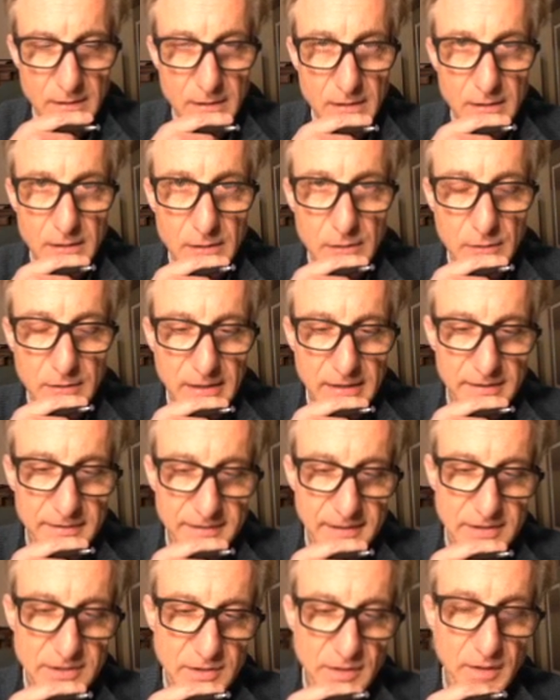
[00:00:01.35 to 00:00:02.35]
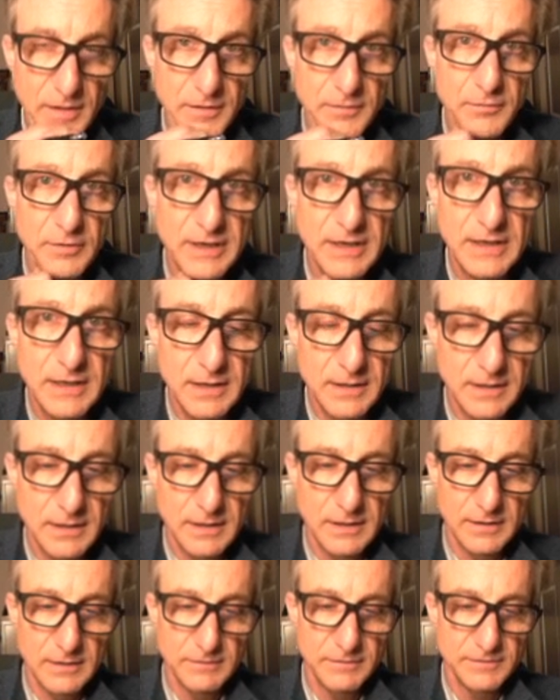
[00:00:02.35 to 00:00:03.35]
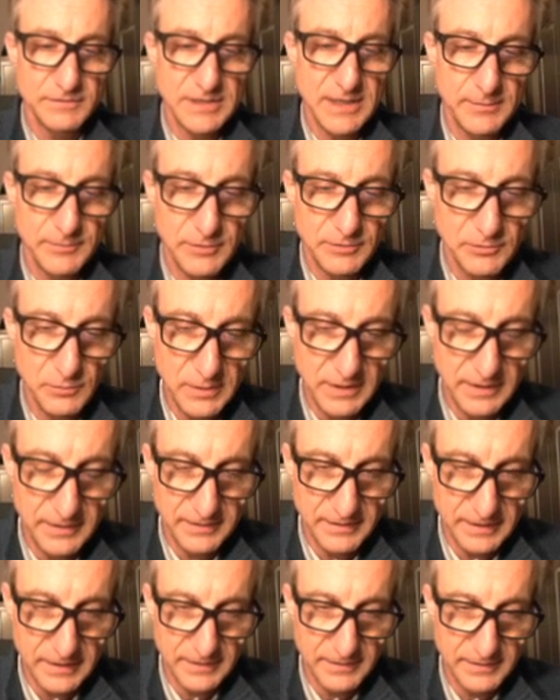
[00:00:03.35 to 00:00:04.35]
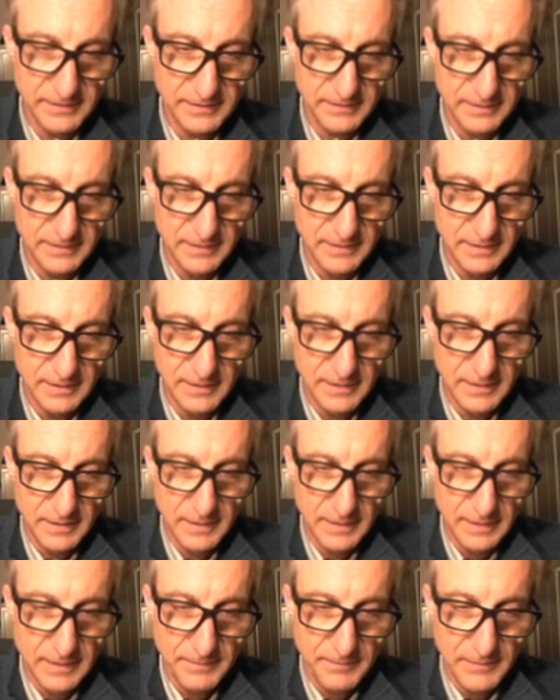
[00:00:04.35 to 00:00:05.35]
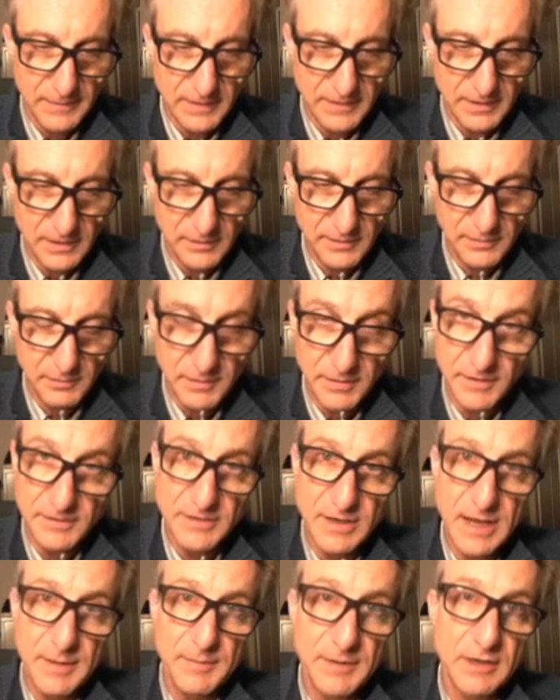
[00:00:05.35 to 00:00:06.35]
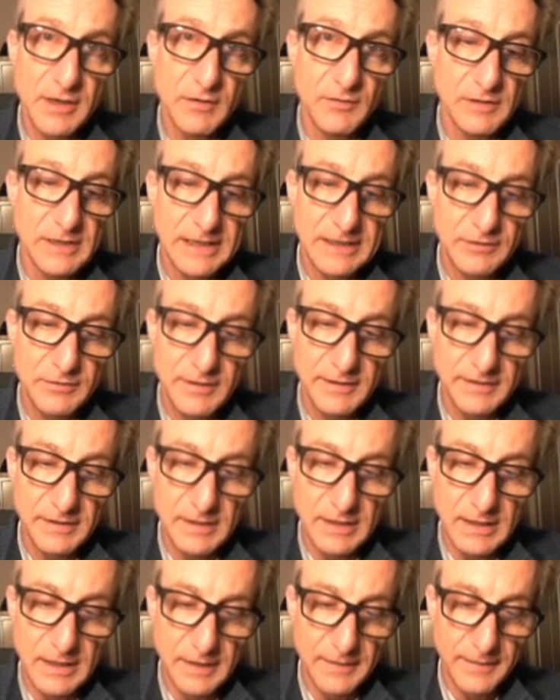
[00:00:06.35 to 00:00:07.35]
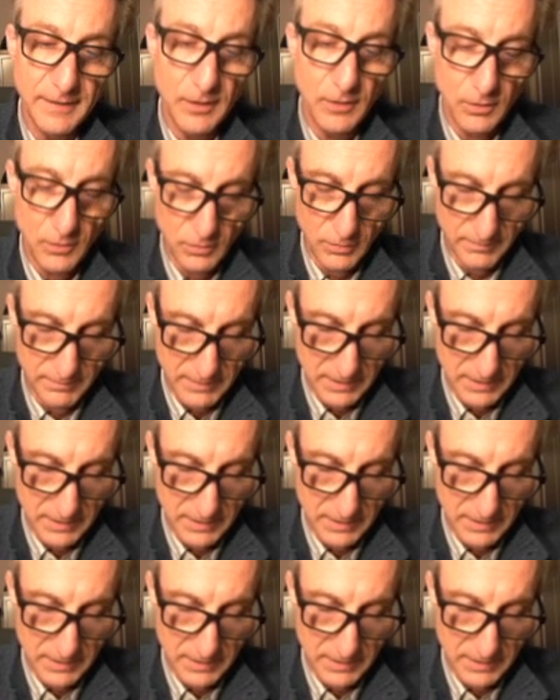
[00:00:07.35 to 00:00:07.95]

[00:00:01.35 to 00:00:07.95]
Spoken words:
Okay, section 3 of chapter 26 deals with the topic of electricity in the home.